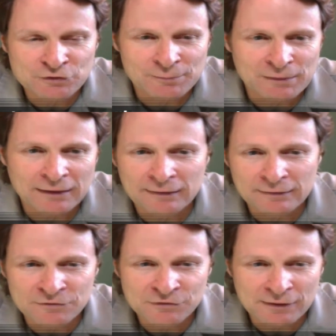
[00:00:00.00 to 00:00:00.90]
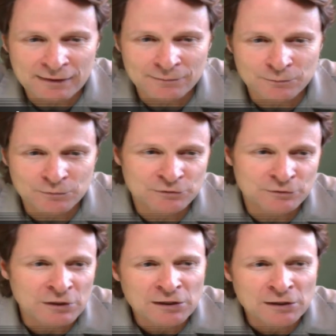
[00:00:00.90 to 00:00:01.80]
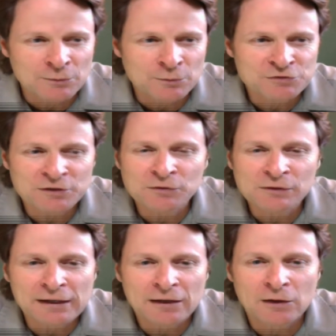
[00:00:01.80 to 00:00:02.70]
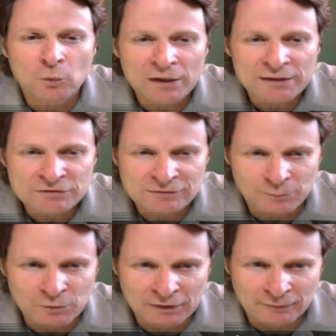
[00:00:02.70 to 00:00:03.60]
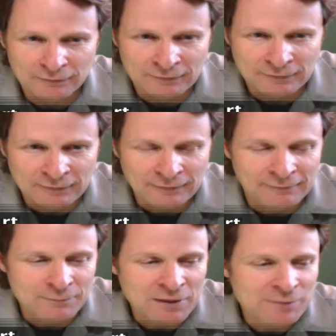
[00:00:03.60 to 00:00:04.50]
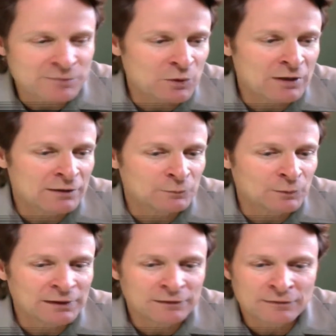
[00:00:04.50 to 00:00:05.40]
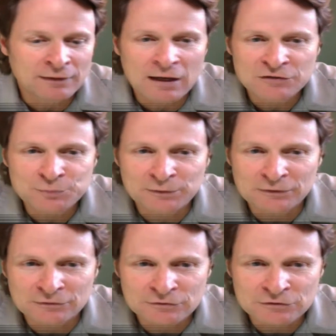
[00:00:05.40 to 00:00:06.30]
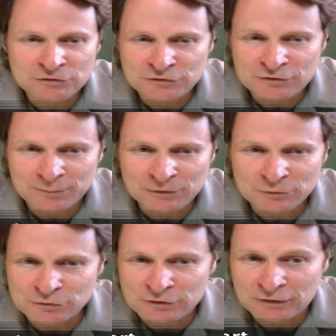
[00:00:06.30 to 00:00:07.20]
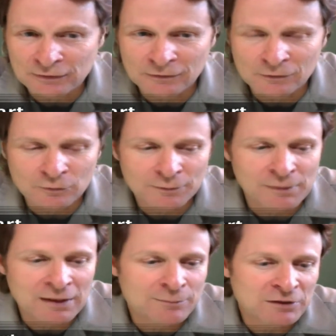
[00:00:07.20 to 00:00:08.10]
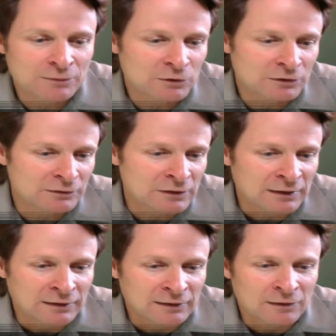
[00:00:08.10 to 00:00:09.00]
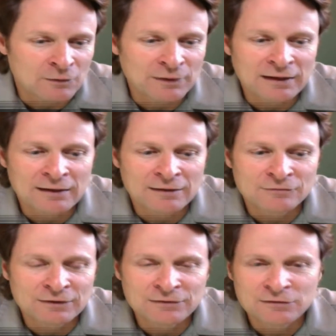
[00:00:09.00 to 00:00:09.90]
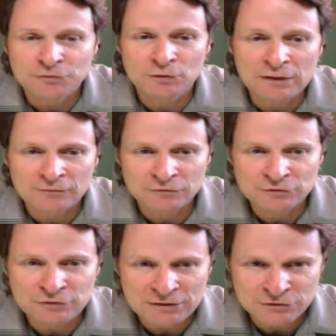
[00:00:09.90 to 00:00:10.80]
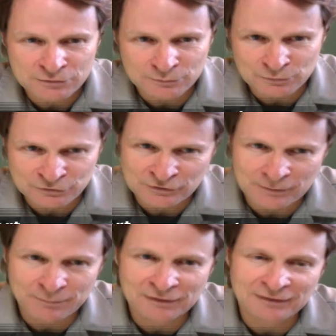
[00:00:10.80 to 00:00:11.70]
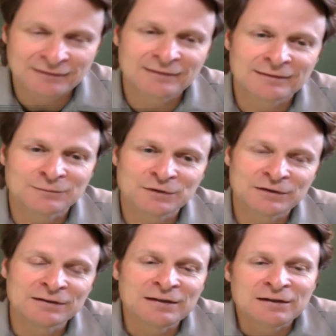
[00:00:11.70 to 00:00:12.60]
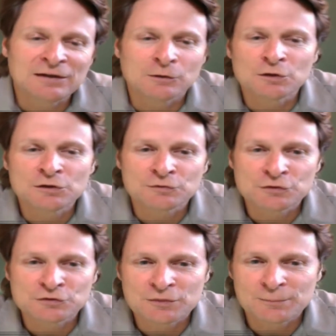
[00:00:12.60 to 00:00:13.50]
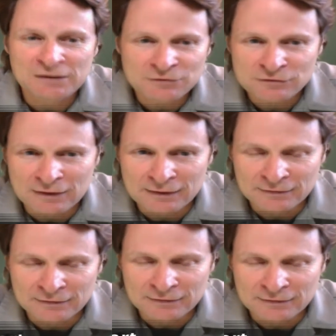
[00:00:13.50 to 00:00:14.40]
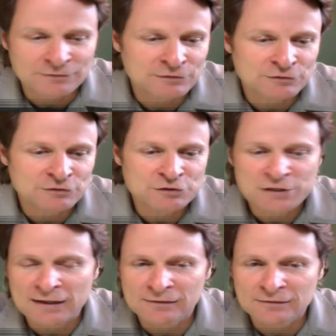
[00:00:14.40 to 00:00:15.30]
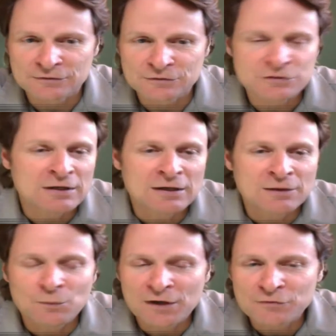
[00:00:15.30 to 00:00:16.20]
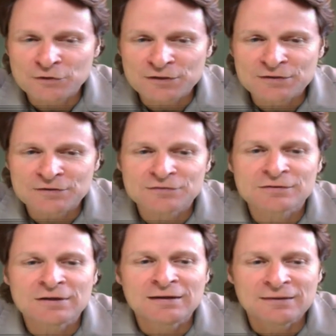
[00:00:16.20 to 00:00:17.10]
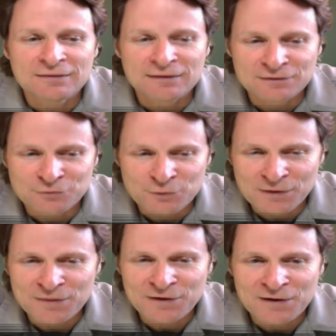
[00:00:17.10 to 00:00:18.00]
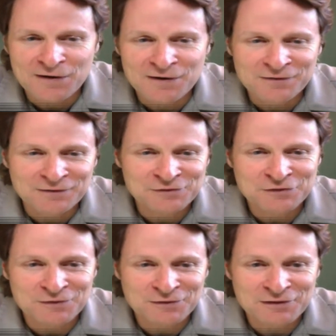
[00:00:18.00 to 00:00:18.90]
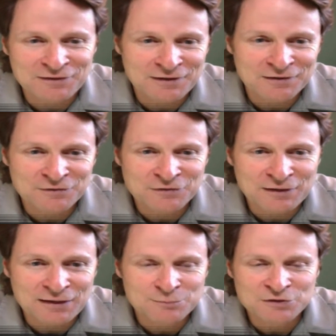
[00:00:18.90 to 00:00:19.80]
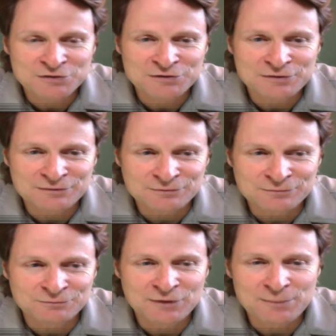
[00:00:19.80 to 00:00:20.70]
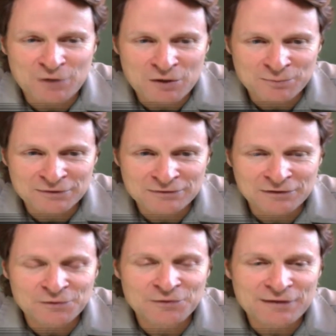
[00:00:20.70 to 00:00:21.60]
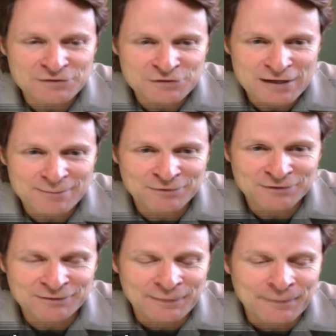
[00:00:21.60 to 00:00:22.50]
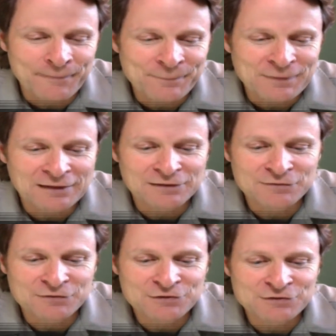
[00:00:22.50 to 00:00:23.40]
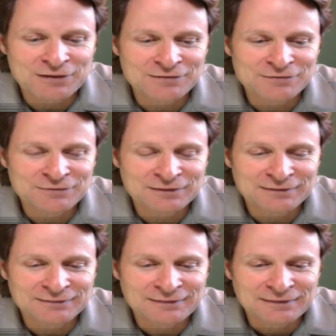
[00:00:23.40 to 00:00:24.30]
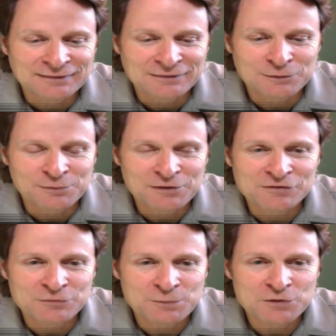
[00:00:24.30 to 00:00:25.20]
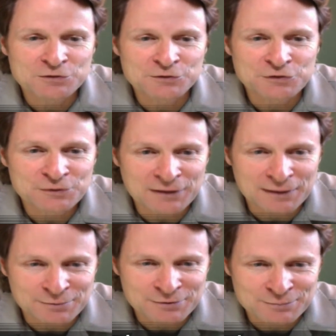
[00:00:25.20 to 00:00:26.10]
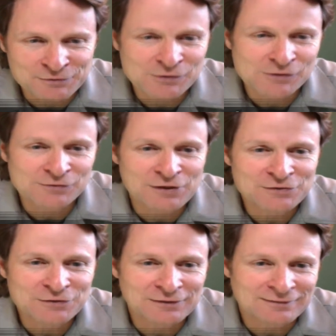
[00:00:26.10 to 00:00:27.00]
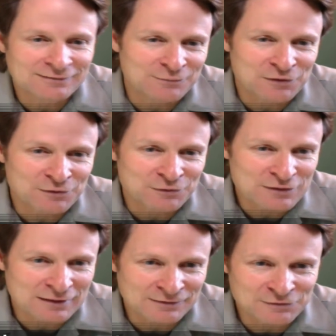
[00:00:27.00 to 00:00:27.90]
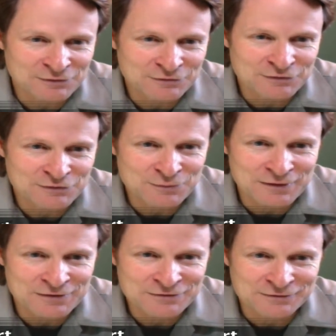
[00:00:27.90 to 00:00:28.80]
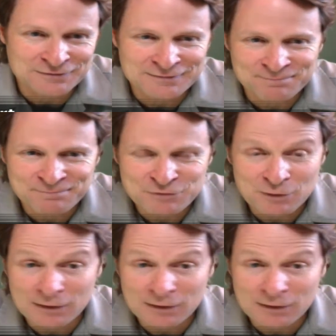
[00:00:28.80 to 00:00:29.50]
some kind of insight, we're, we're generally on our way somewhere. Uh, maybe we're on the way to the hospital to visit someone who's ill, or maybe we're uh, going to have a difficult conversation with somebody and we are looking for some insight, or there's a challenge. Whatever it is, that if we're in the car and it's already there, it's the kind of book you can flip open, go to that chapter, and give yourself uh, a little bit of a spiritual tune up before facing some of those challenging situations. So